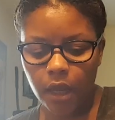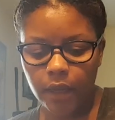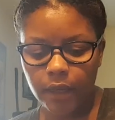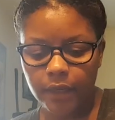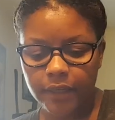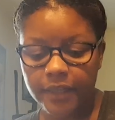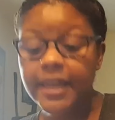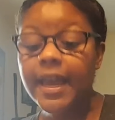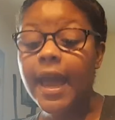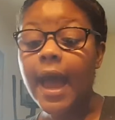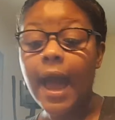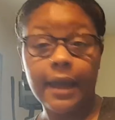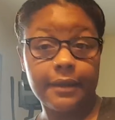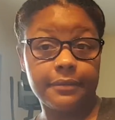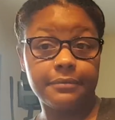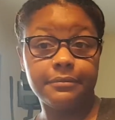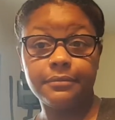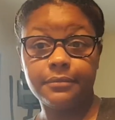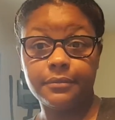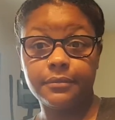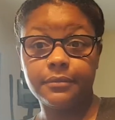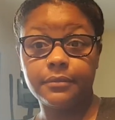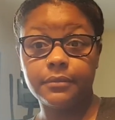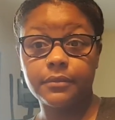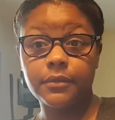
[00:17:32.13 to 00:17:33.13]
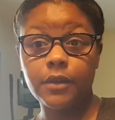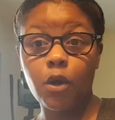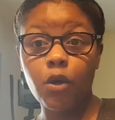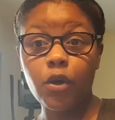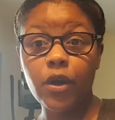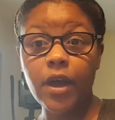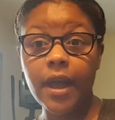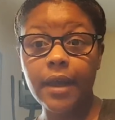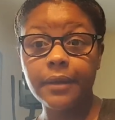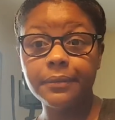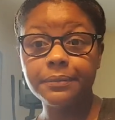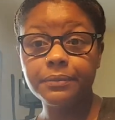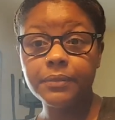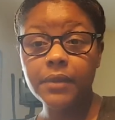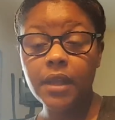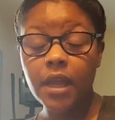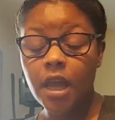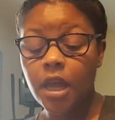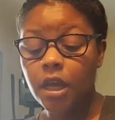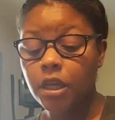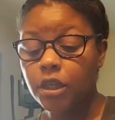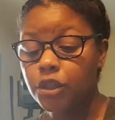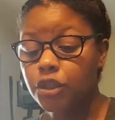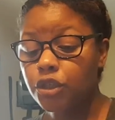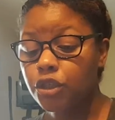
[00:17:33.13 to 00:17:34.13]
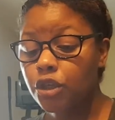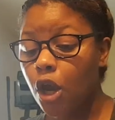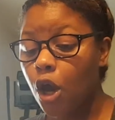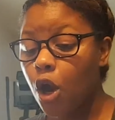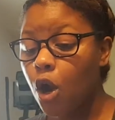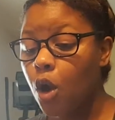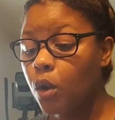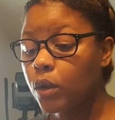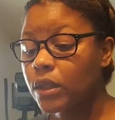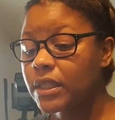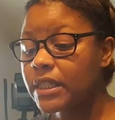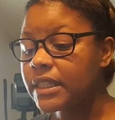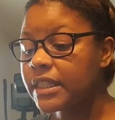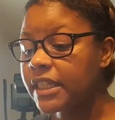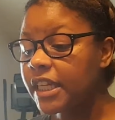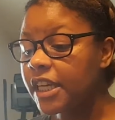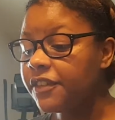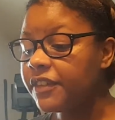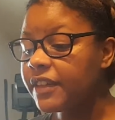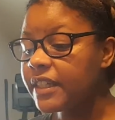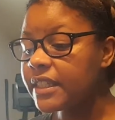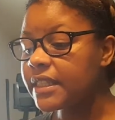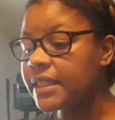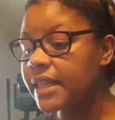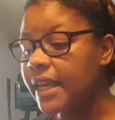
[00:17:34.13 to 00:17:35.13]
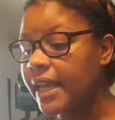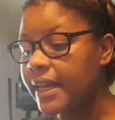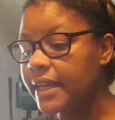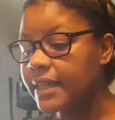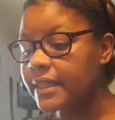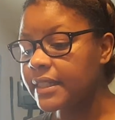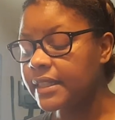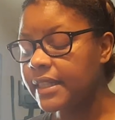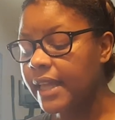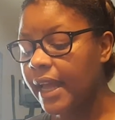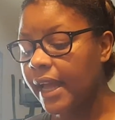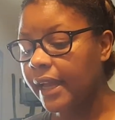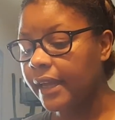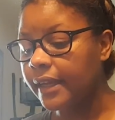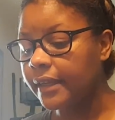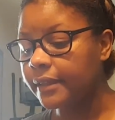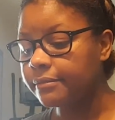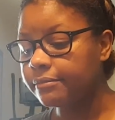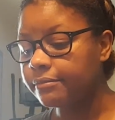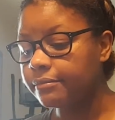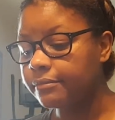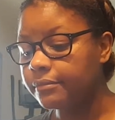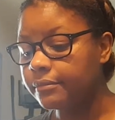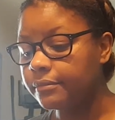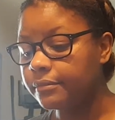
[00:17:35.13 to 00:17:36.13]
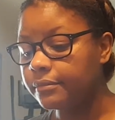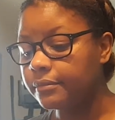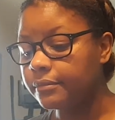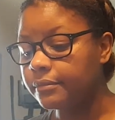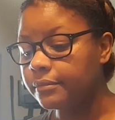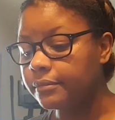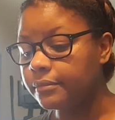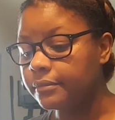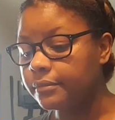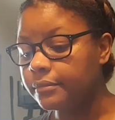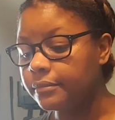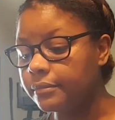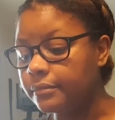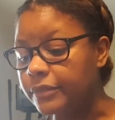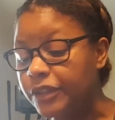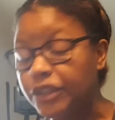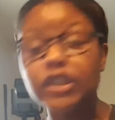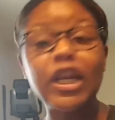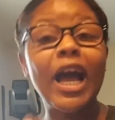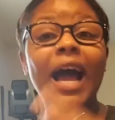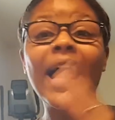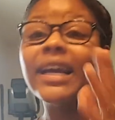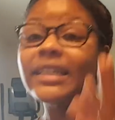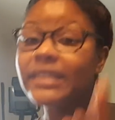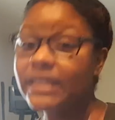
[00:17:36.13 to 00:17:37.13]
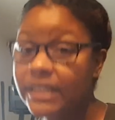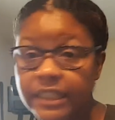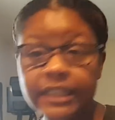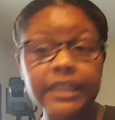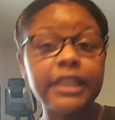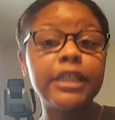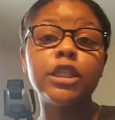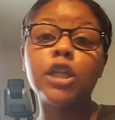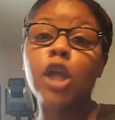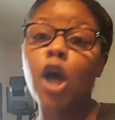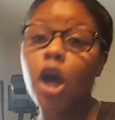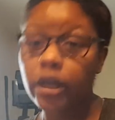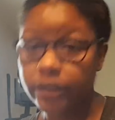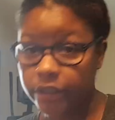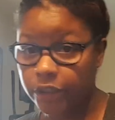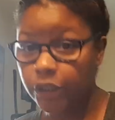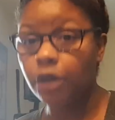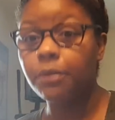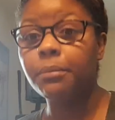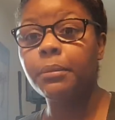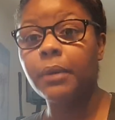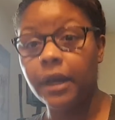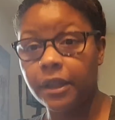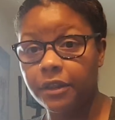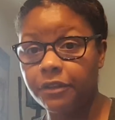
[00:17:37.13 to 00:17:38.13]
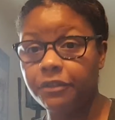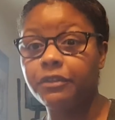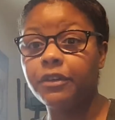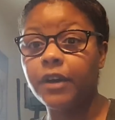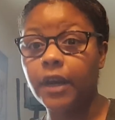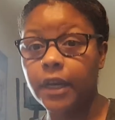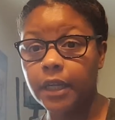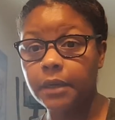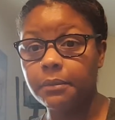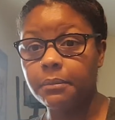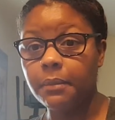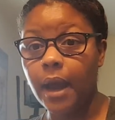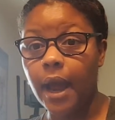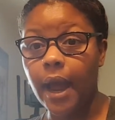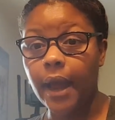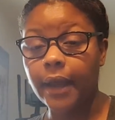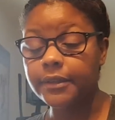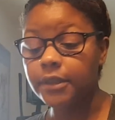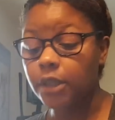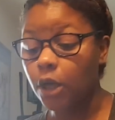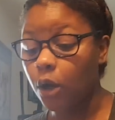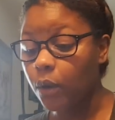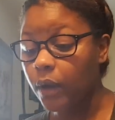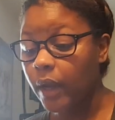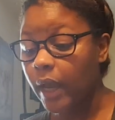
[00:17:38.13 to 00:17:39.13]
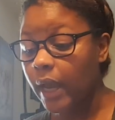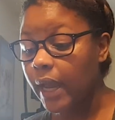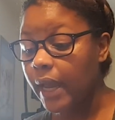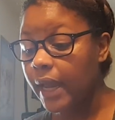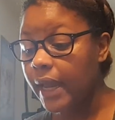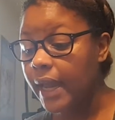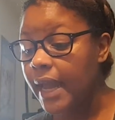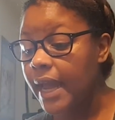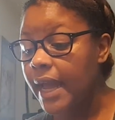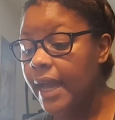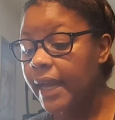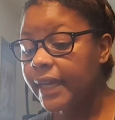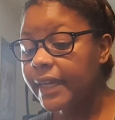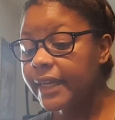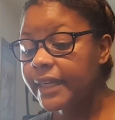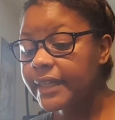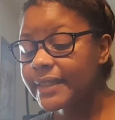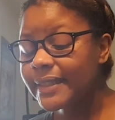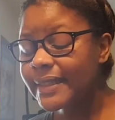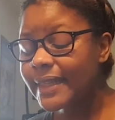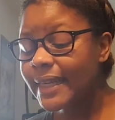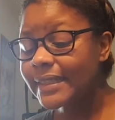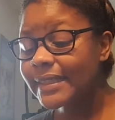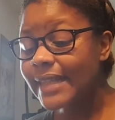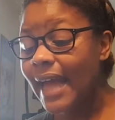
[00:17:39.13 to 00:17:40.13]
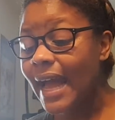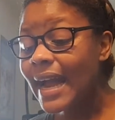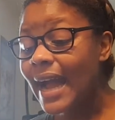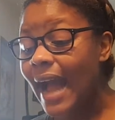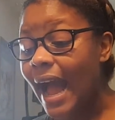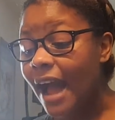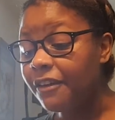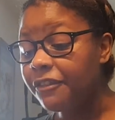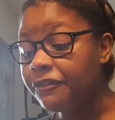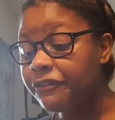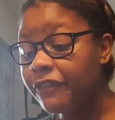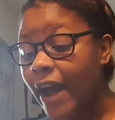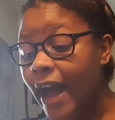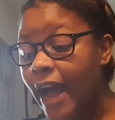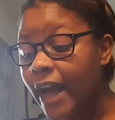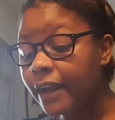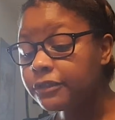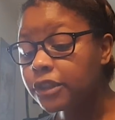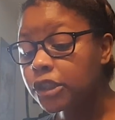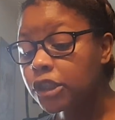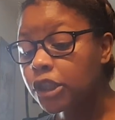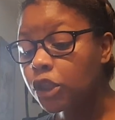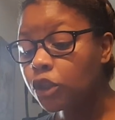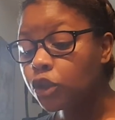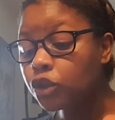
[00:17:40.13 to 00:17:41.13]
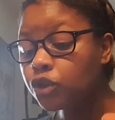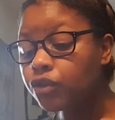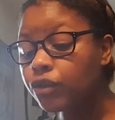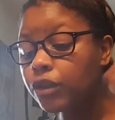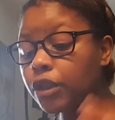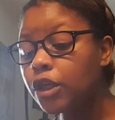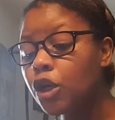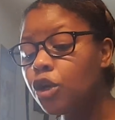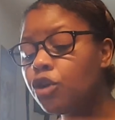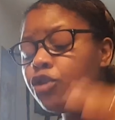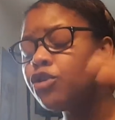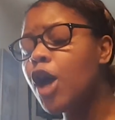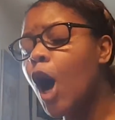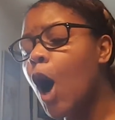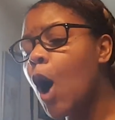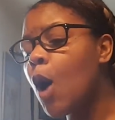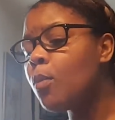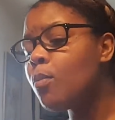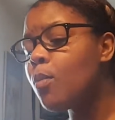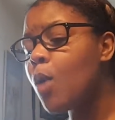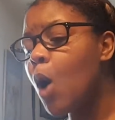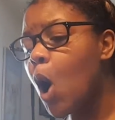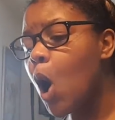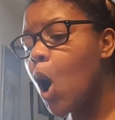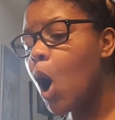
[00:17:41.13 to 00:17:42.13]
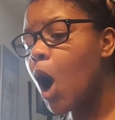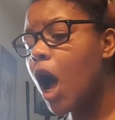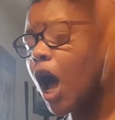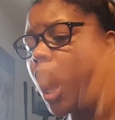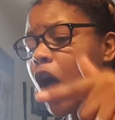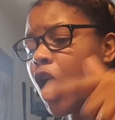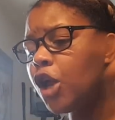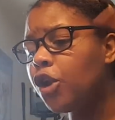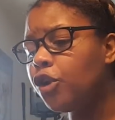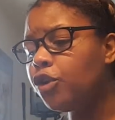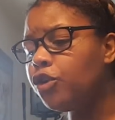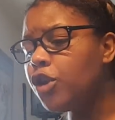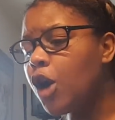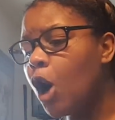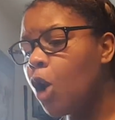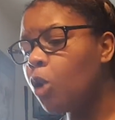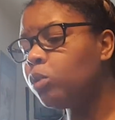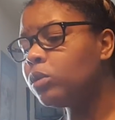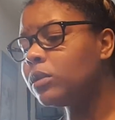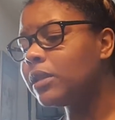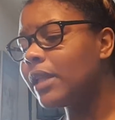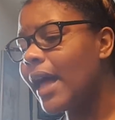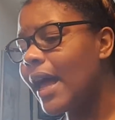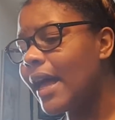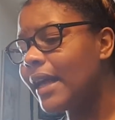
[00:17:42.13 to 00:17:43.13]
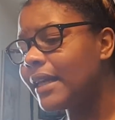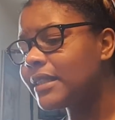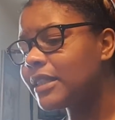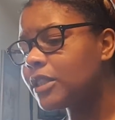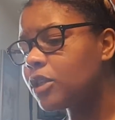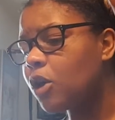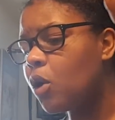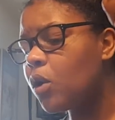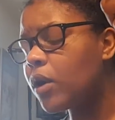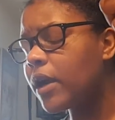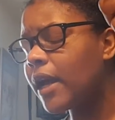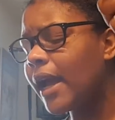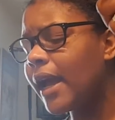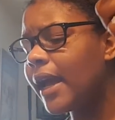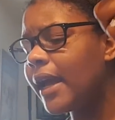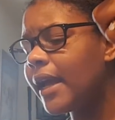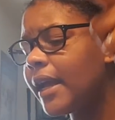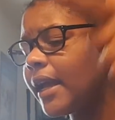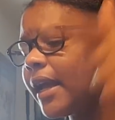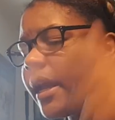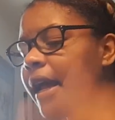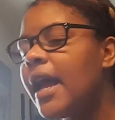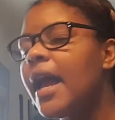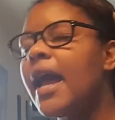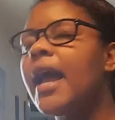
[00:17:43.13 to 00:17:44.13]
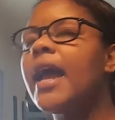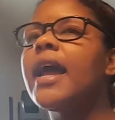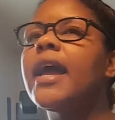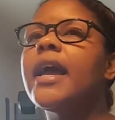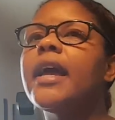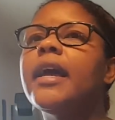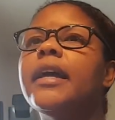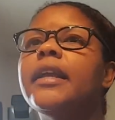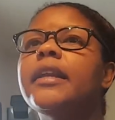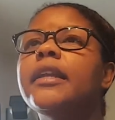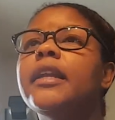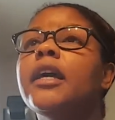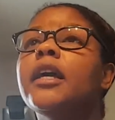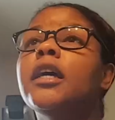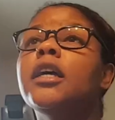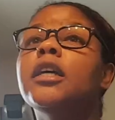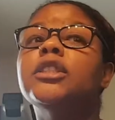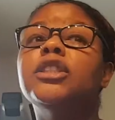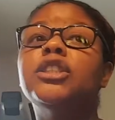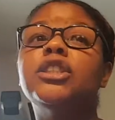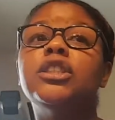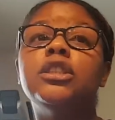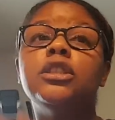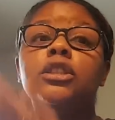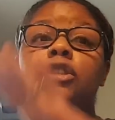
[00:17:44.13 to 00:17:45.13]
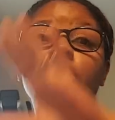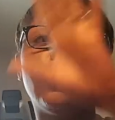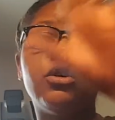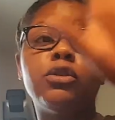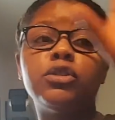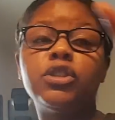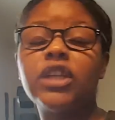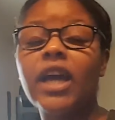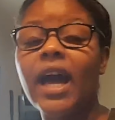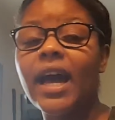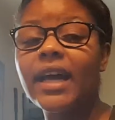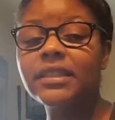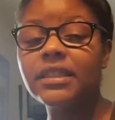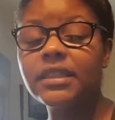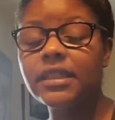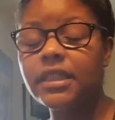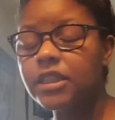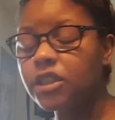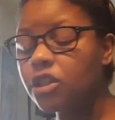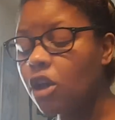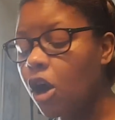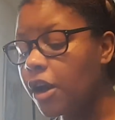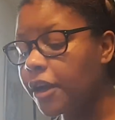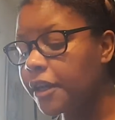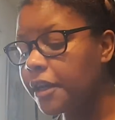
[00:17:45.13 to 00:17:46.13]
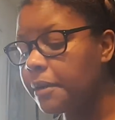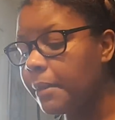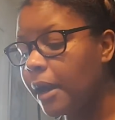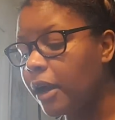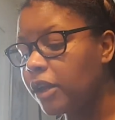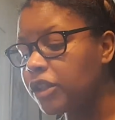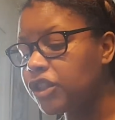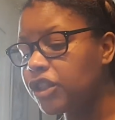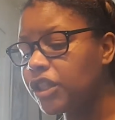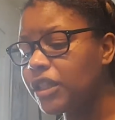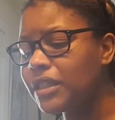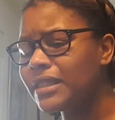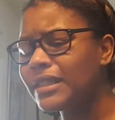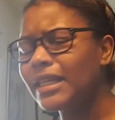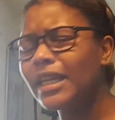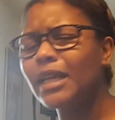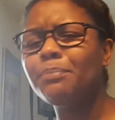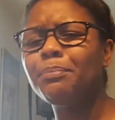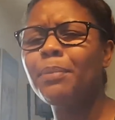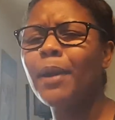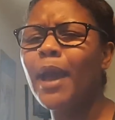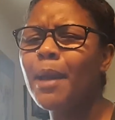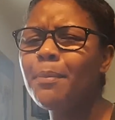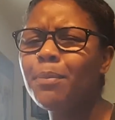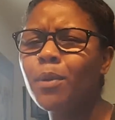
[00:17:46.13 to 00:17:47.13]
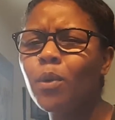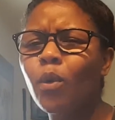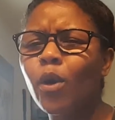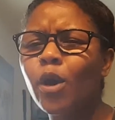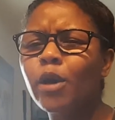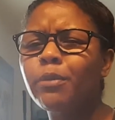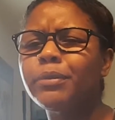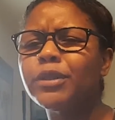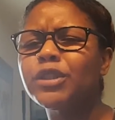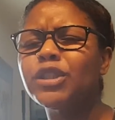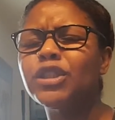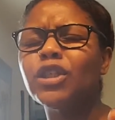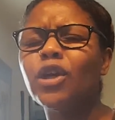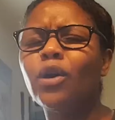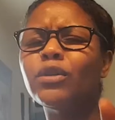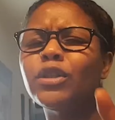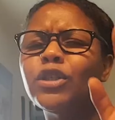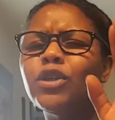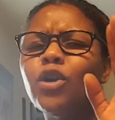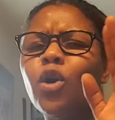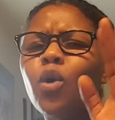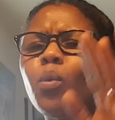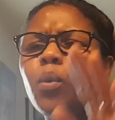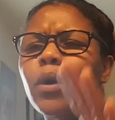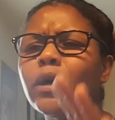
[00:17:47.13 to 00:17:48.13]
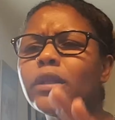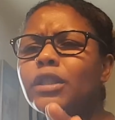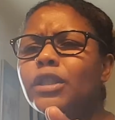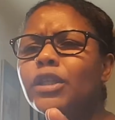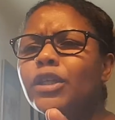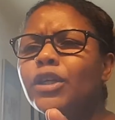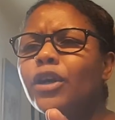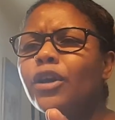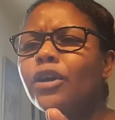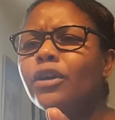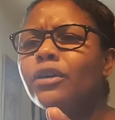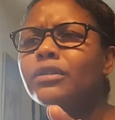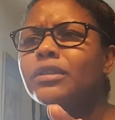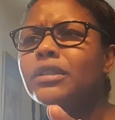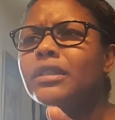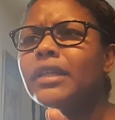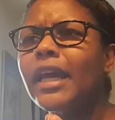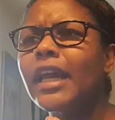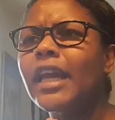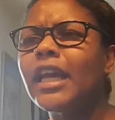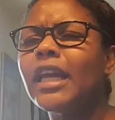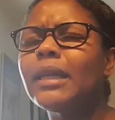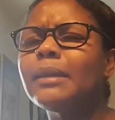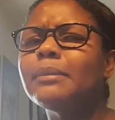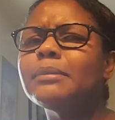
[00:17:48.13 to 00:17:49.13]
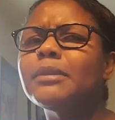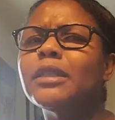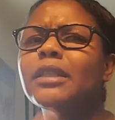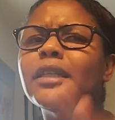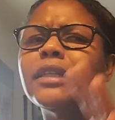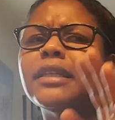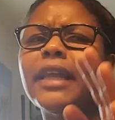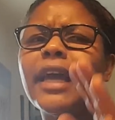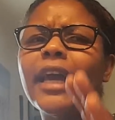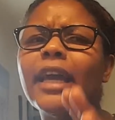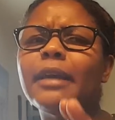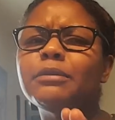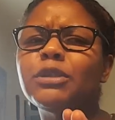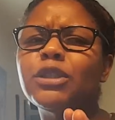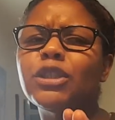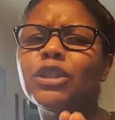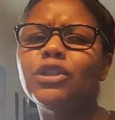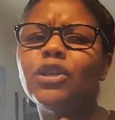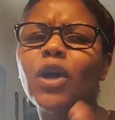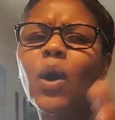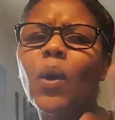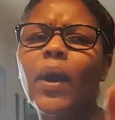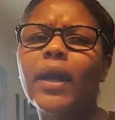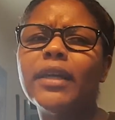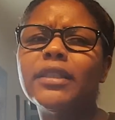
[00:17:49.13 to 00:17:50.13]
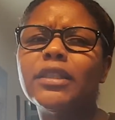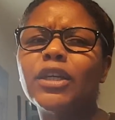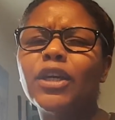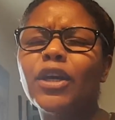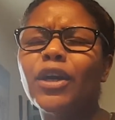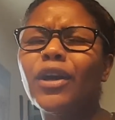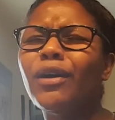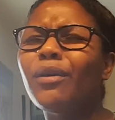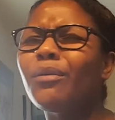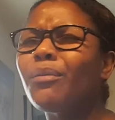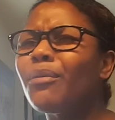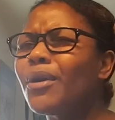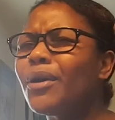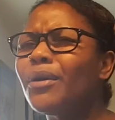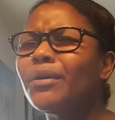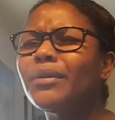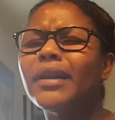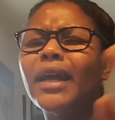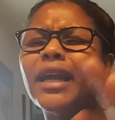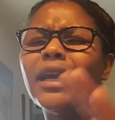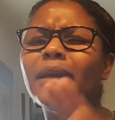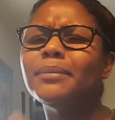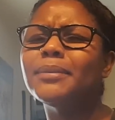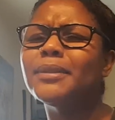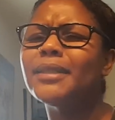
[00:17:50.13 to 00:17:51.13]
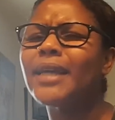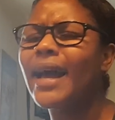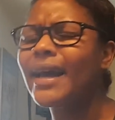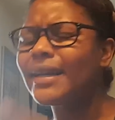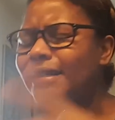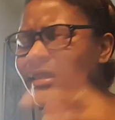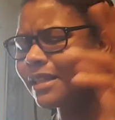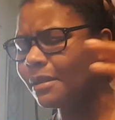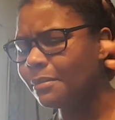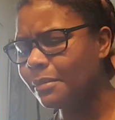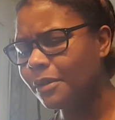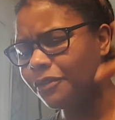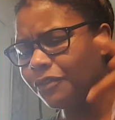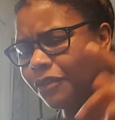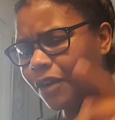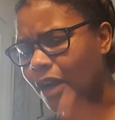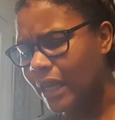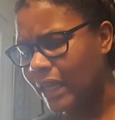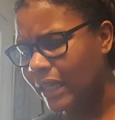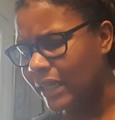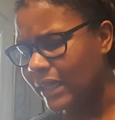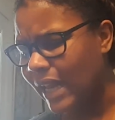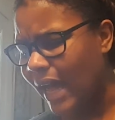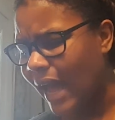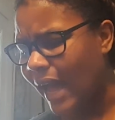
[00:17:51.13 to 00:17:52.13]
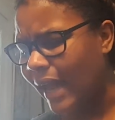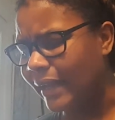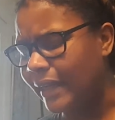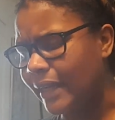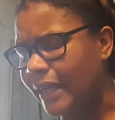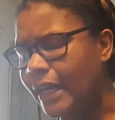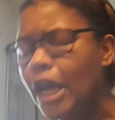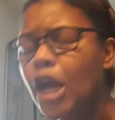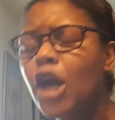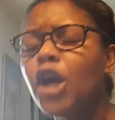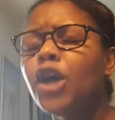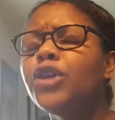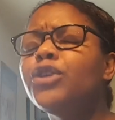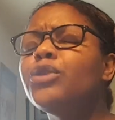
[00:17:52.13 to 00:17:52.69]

Yeah. Okay? So Stevie says that Jocelyn had lost her motherfucking mind, okay? He says, I got 5 children, no more, no less, okay? And, Jocelyn is talking about she's seen paperwork, but she only know one of the girls' names, and the name she know ain't the girl real name. Jocelyn be fucking lying.